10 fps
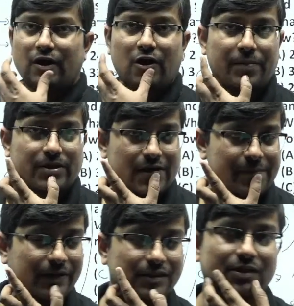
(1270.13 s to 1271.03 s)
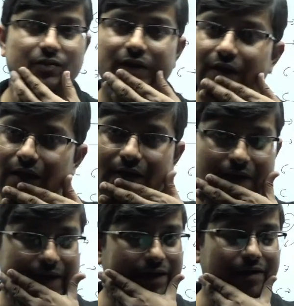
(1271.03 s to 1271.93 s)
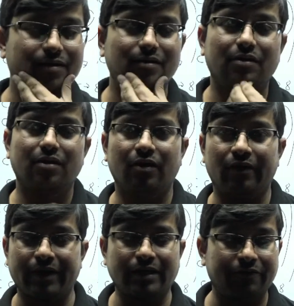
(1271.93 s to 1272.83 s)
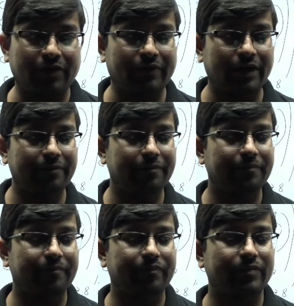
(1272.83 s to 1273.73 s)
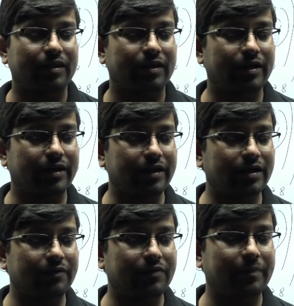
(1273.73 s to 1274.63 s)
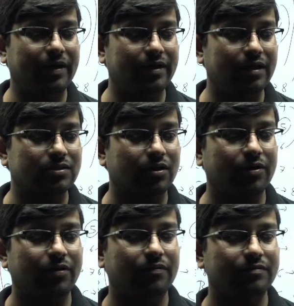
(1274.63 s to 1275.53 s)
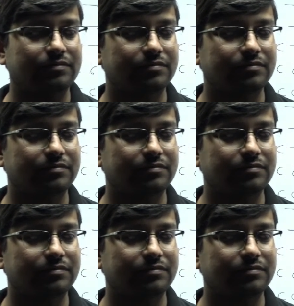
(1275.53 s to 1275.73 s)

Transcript: Option number C, 28. All right, everyone. Getting it, everybody? Yes or no?